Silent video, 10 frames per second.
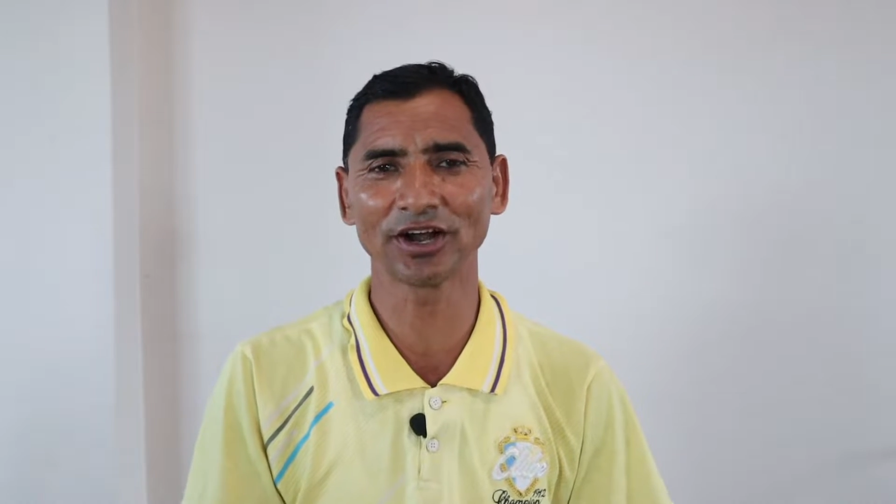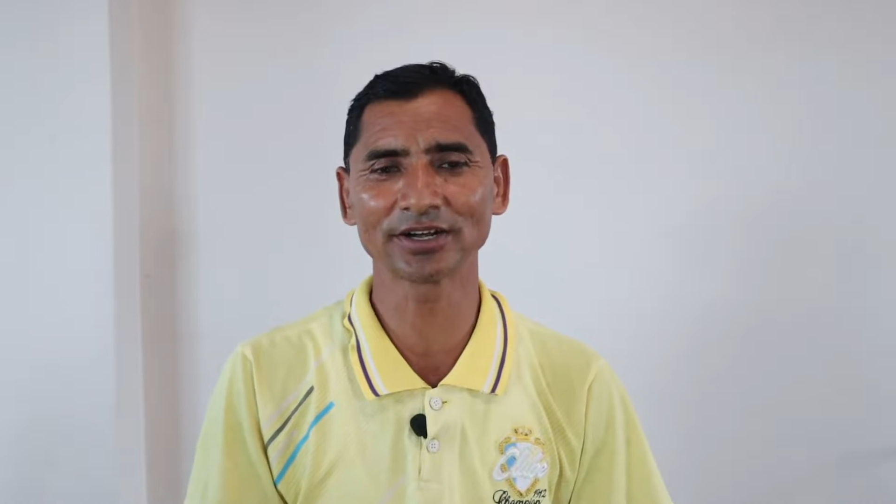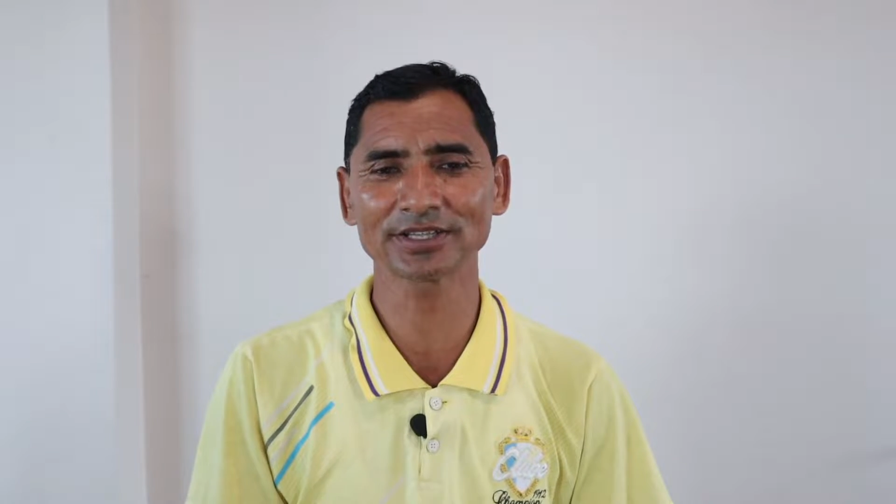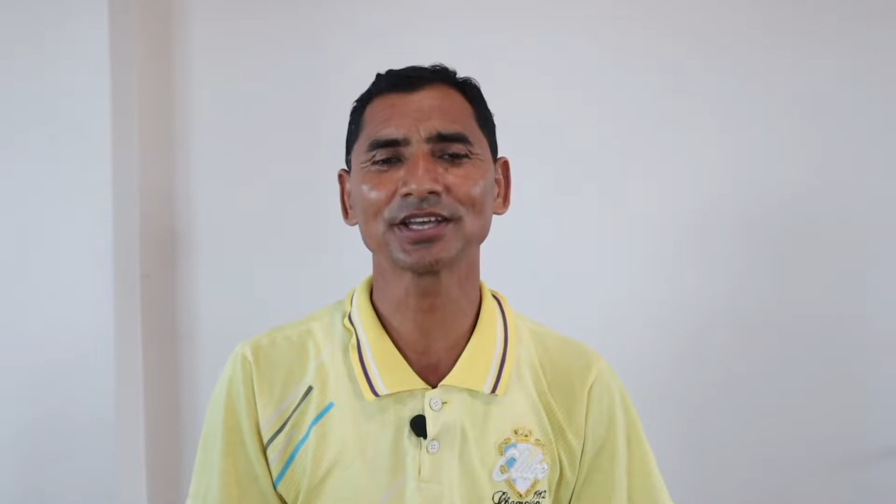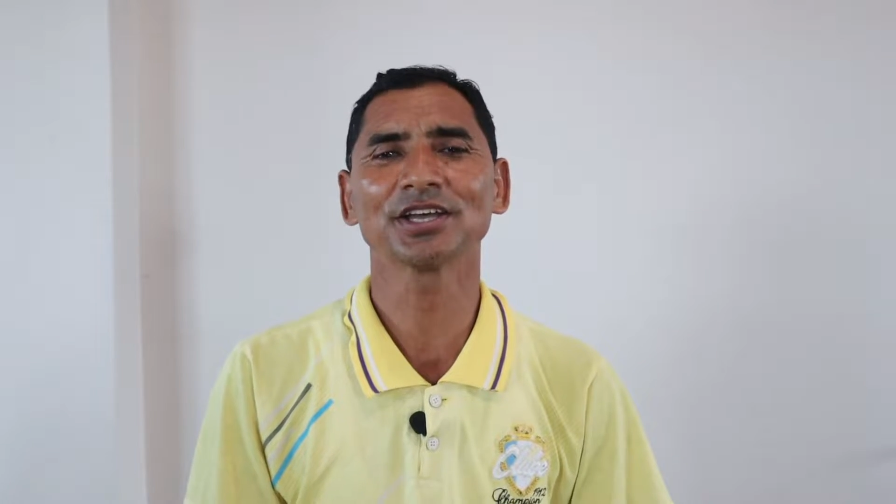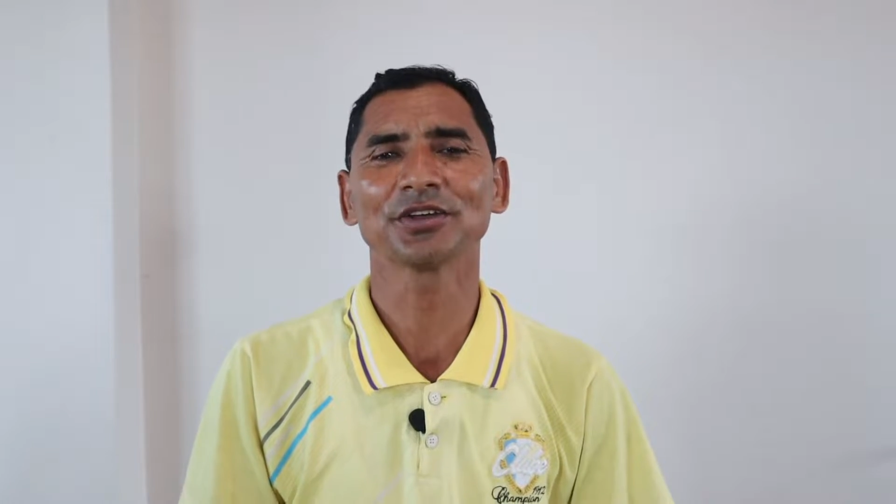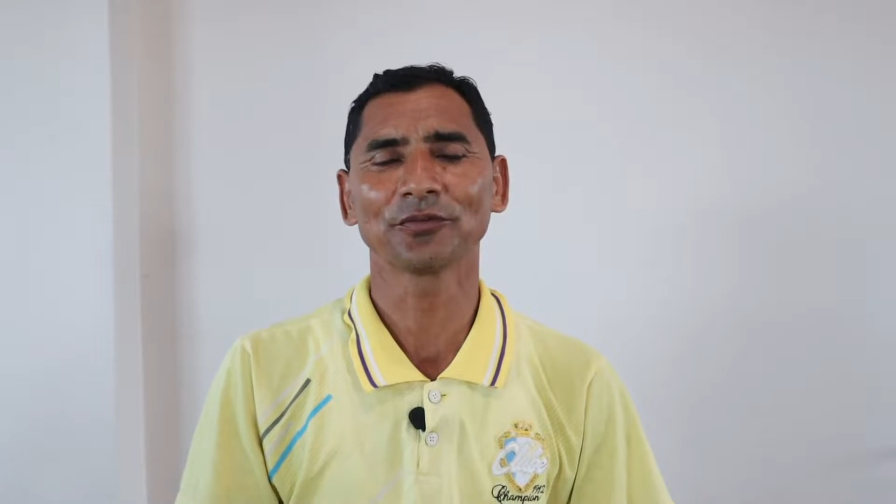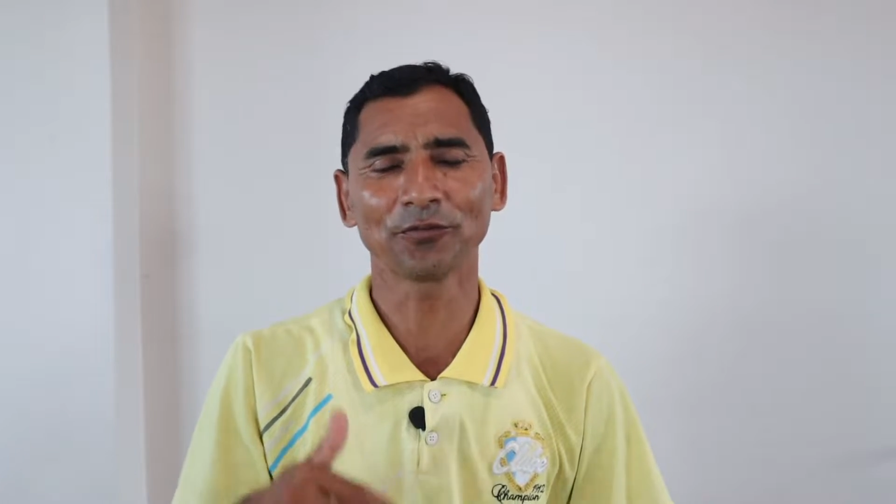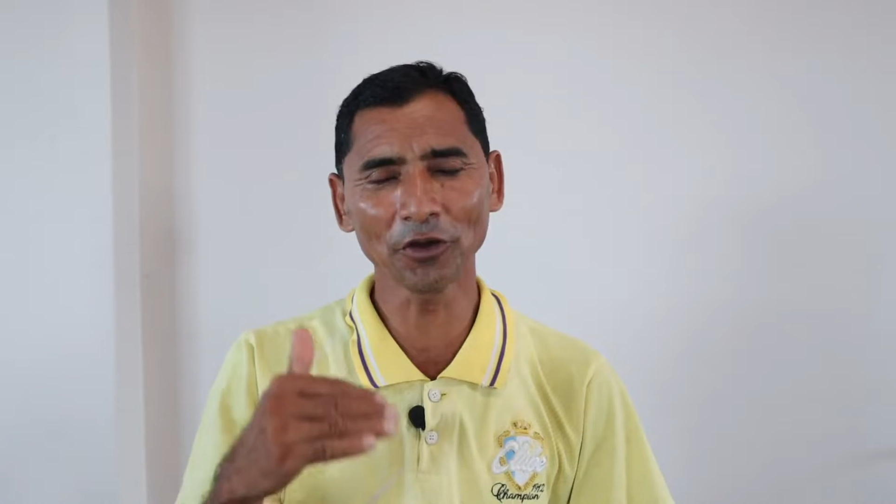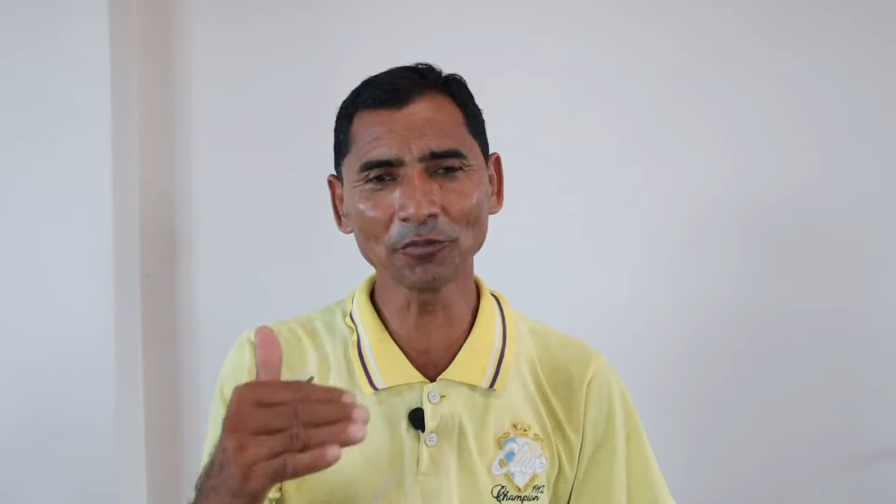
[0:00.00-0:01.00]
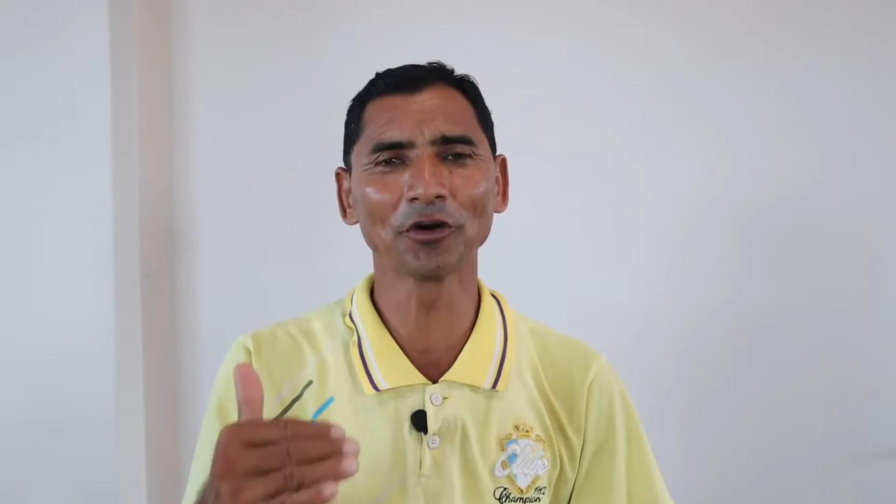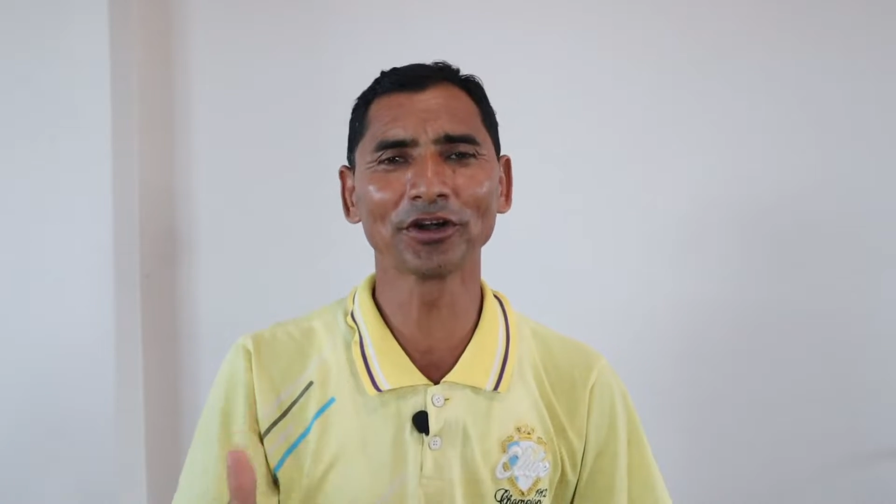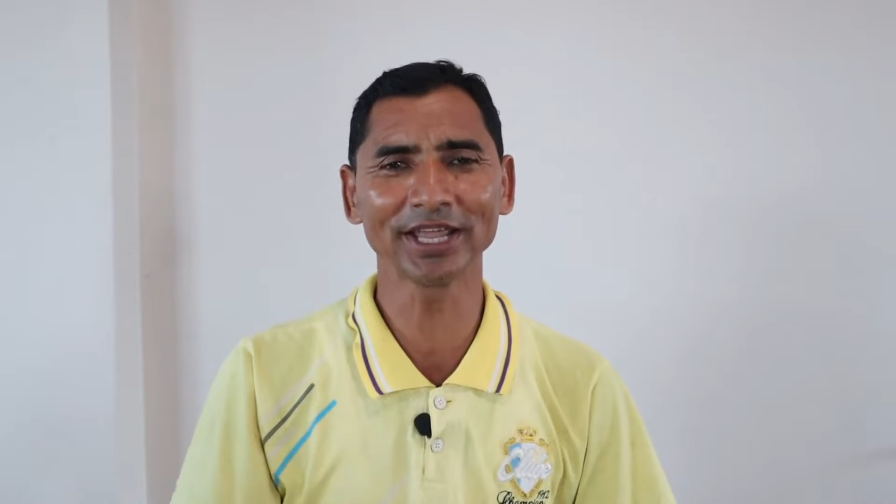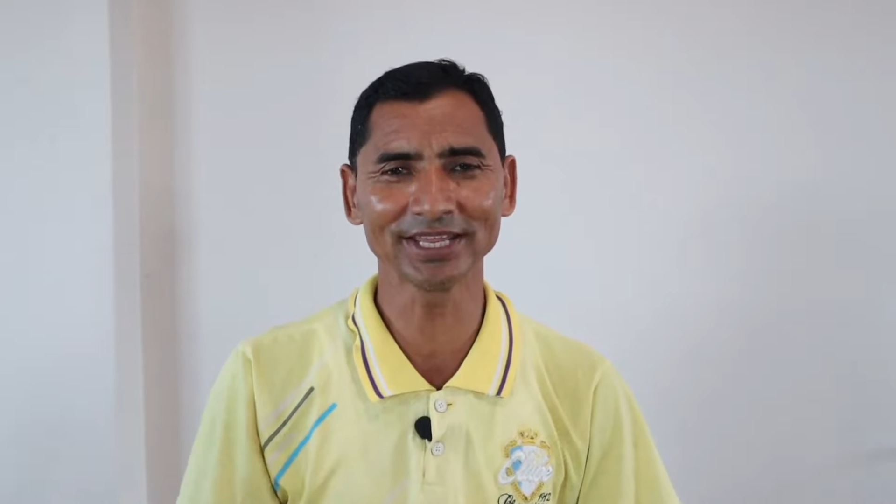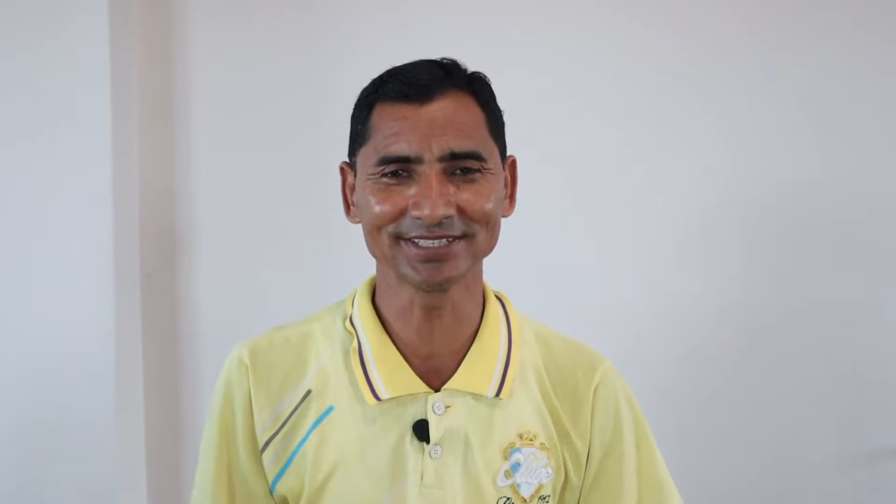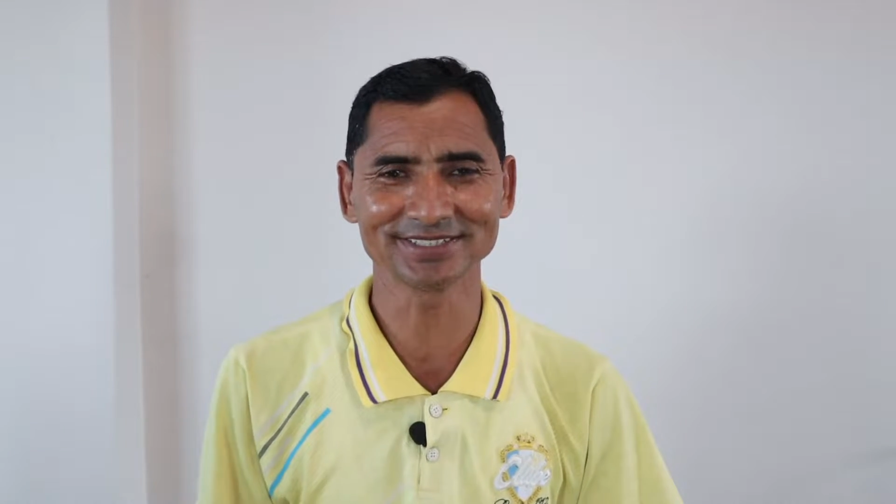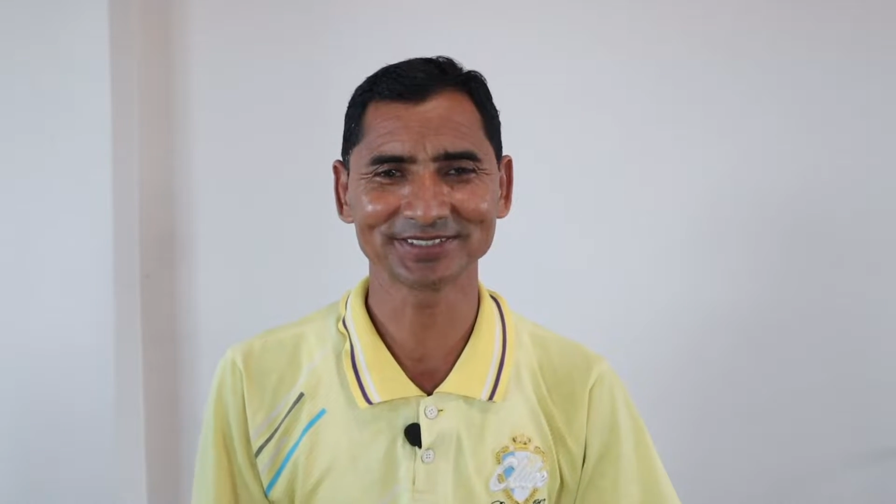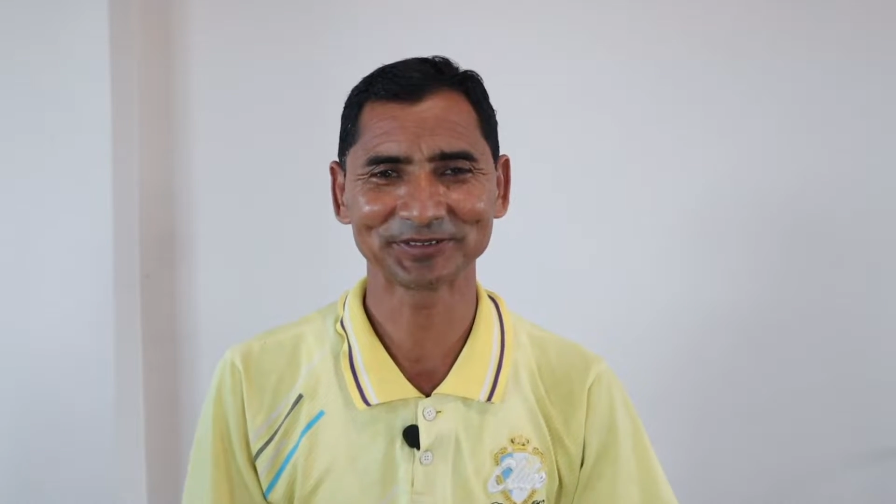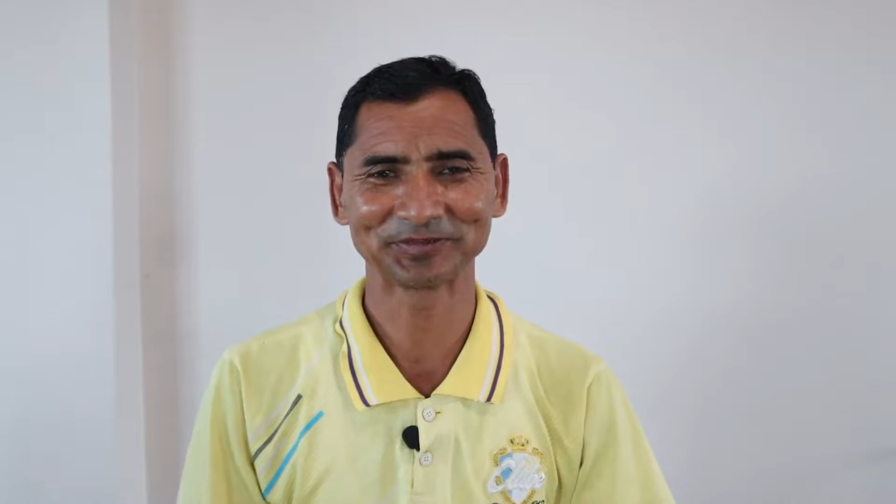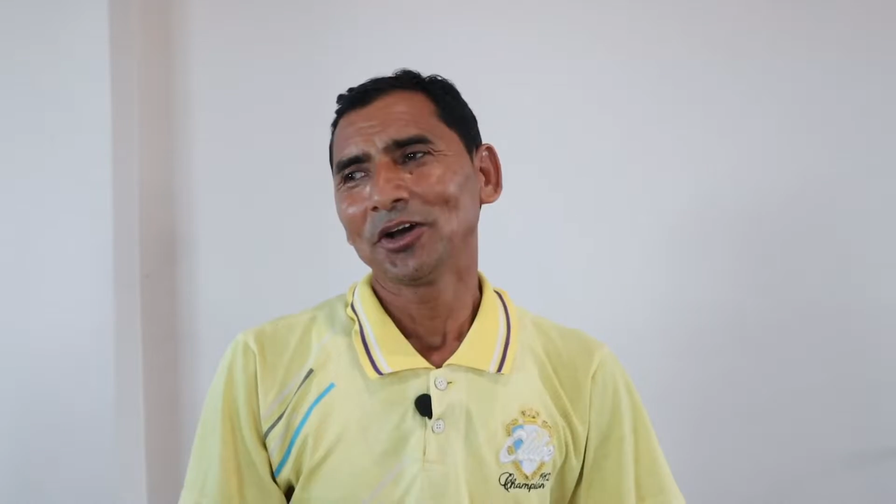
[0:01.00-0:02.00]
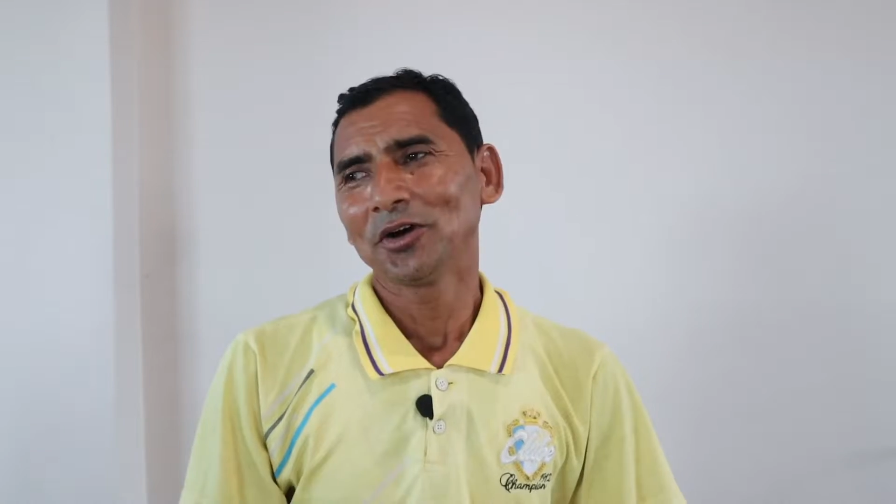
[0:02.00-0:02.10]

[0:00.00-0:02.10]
earth few more days.